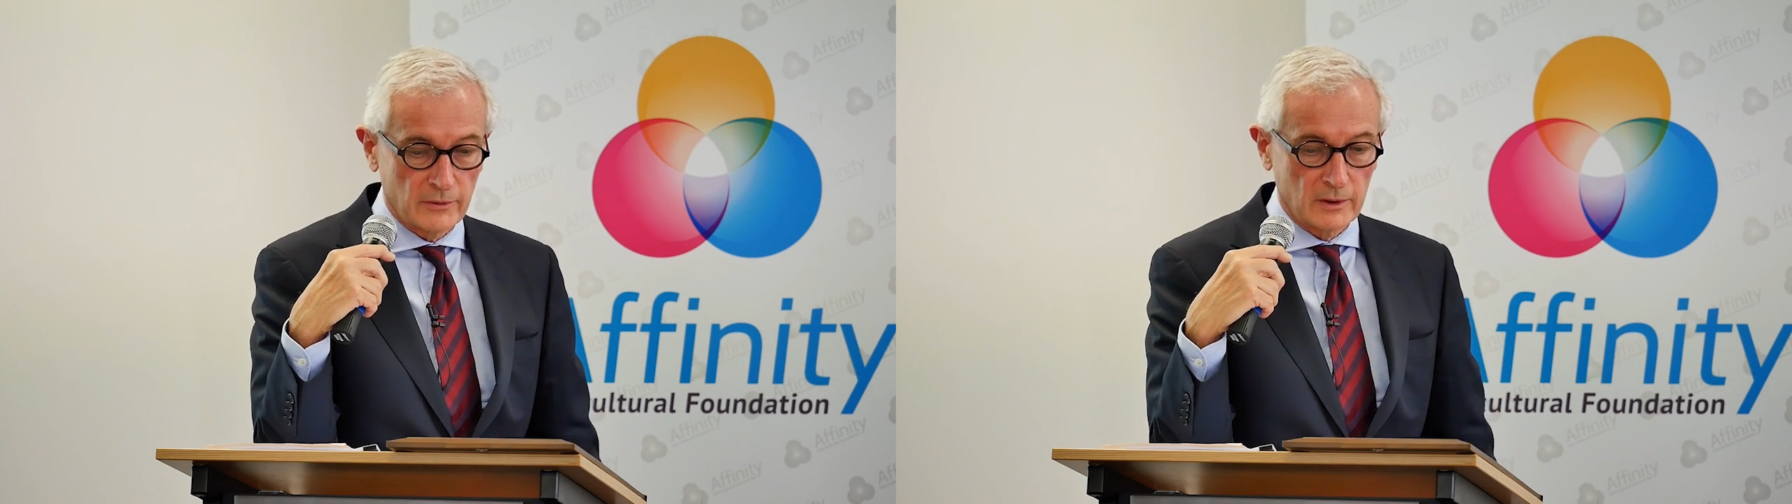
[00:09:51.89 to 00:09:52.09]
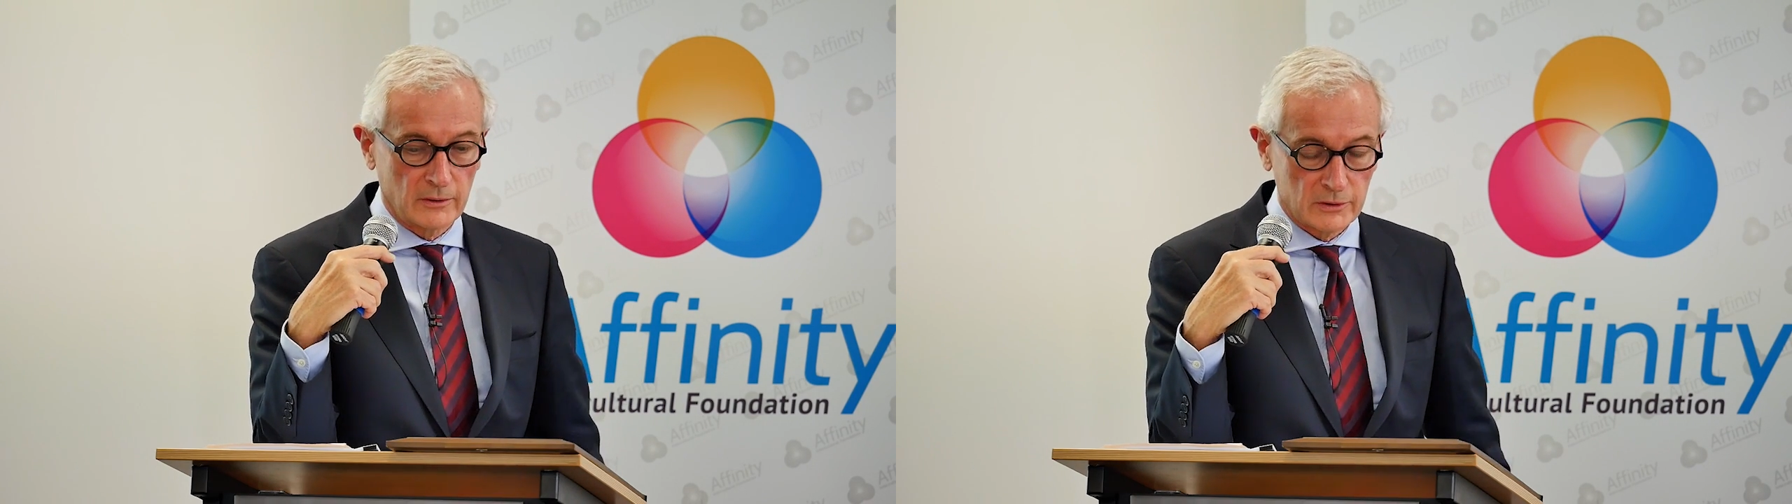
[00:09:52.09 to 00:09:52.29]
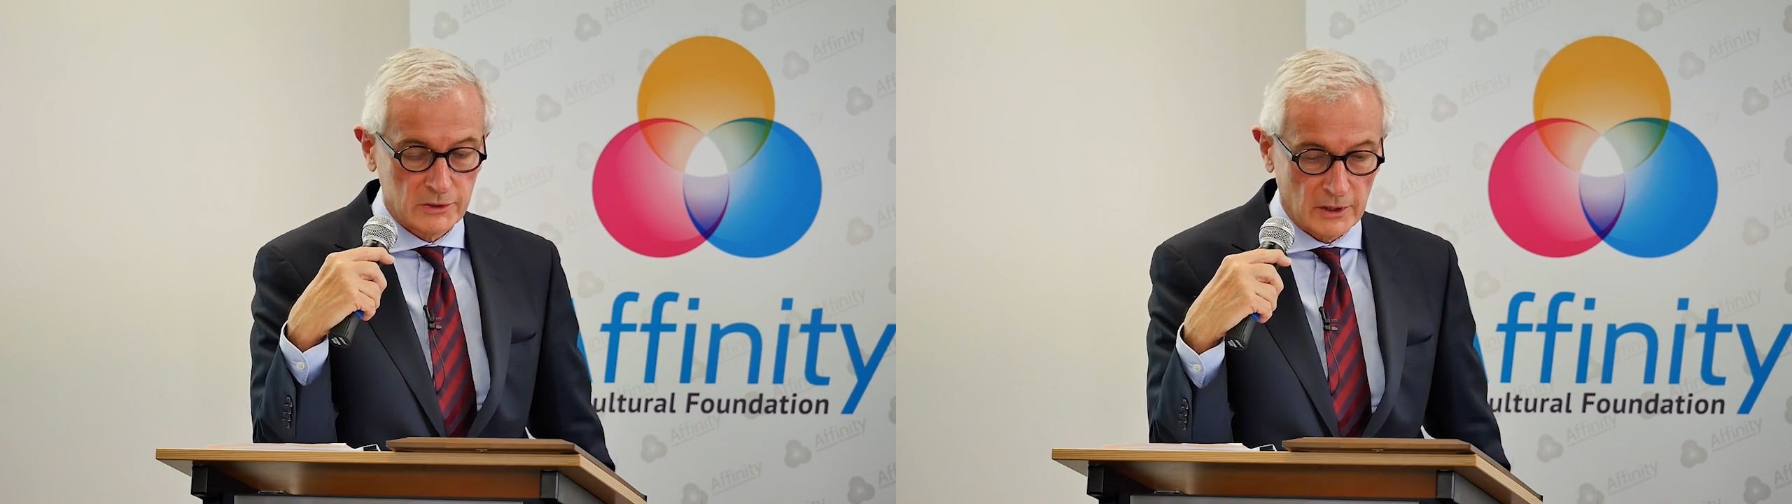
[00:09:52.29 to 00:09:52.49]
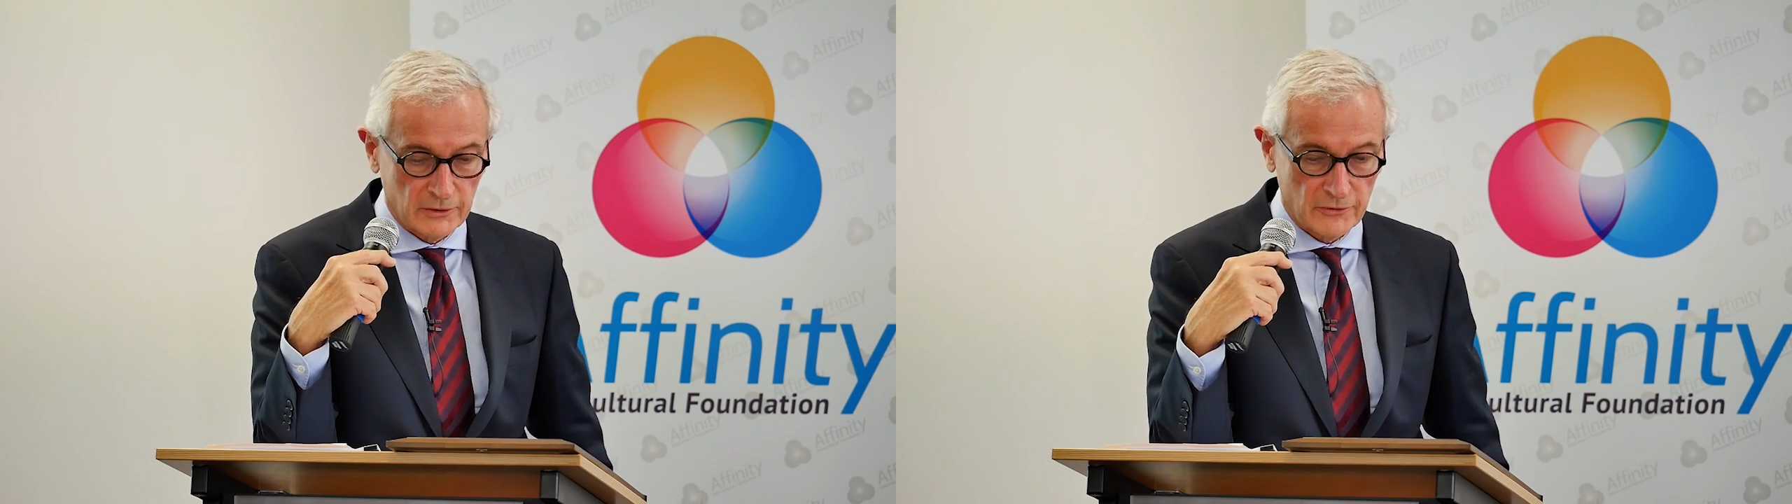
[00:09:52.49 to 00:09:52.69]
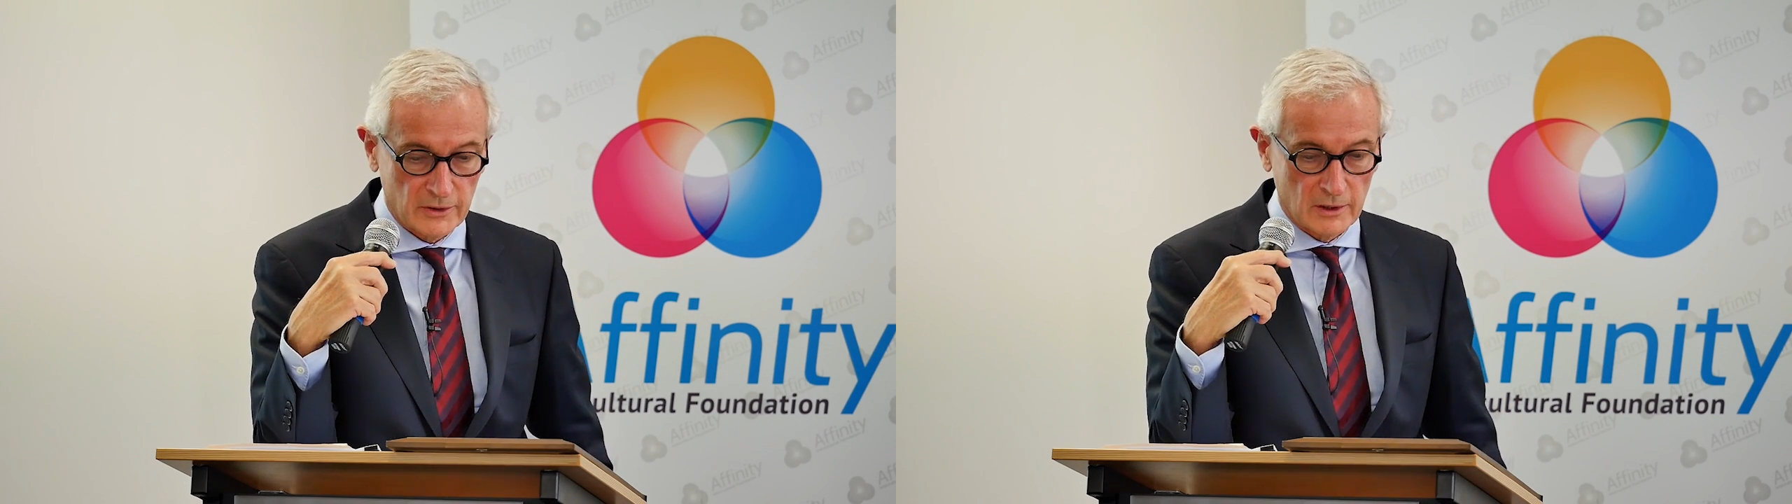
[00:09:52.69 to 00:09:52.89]
in this
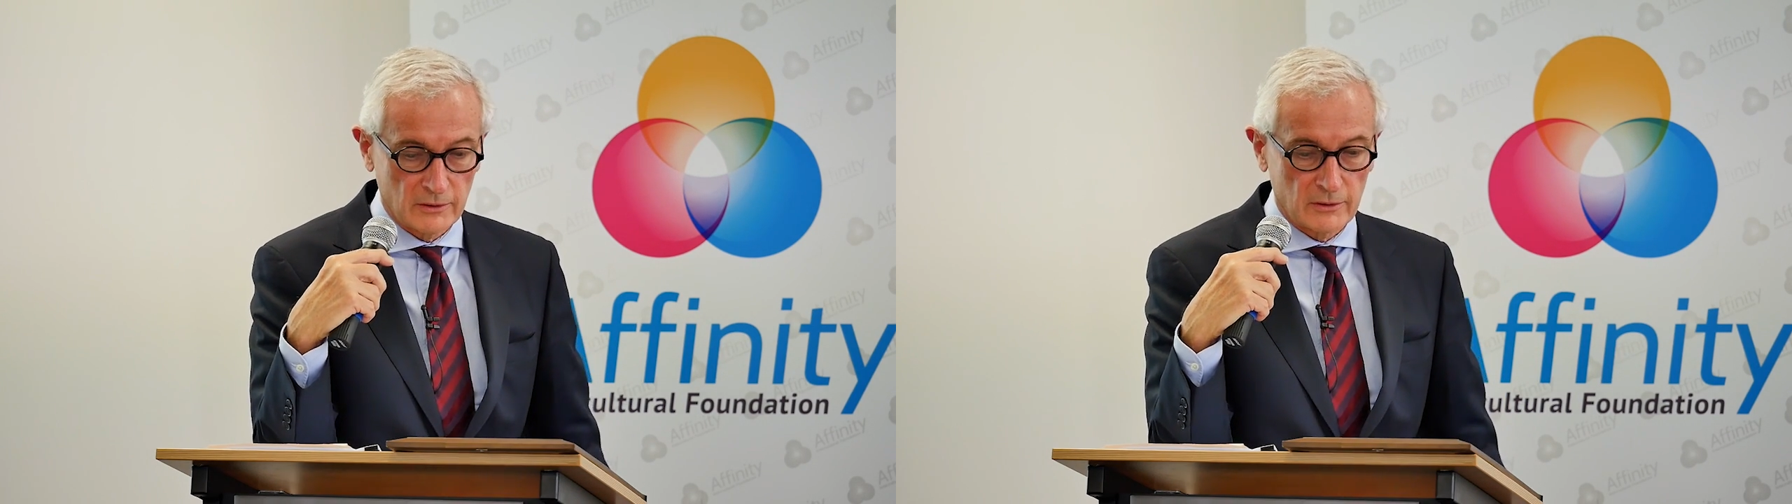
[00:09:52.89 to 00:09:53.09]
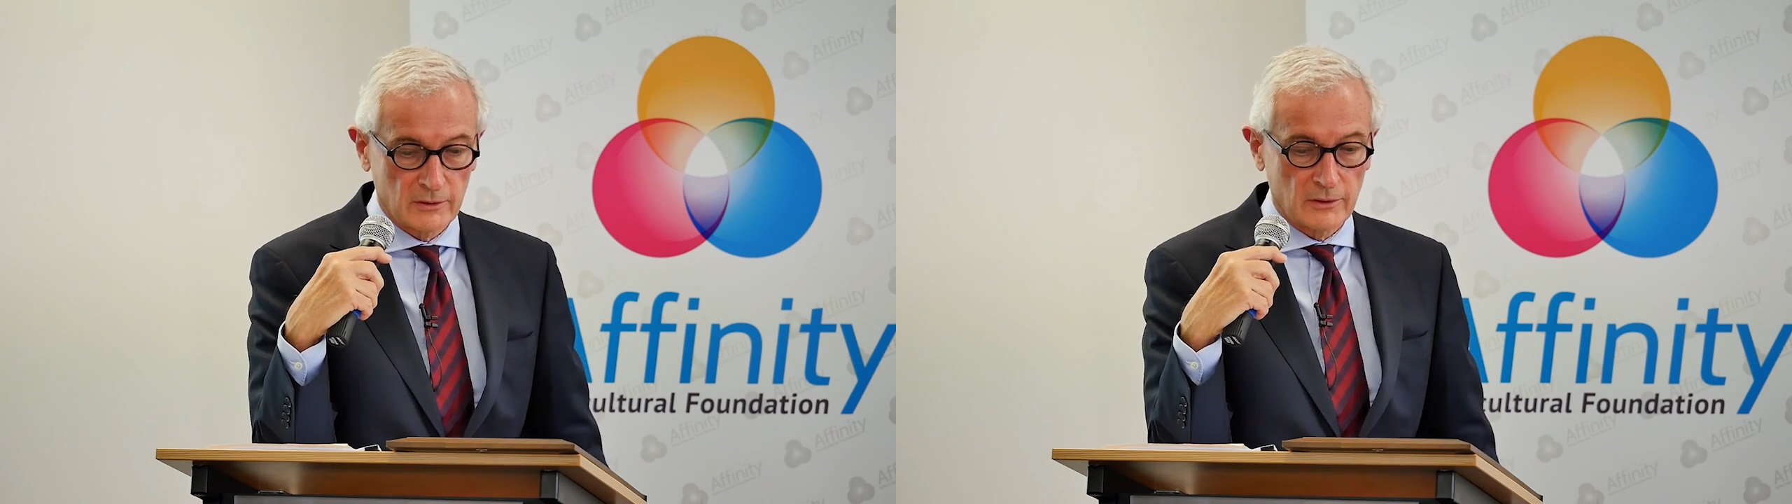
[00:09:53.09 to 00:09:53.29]
country, and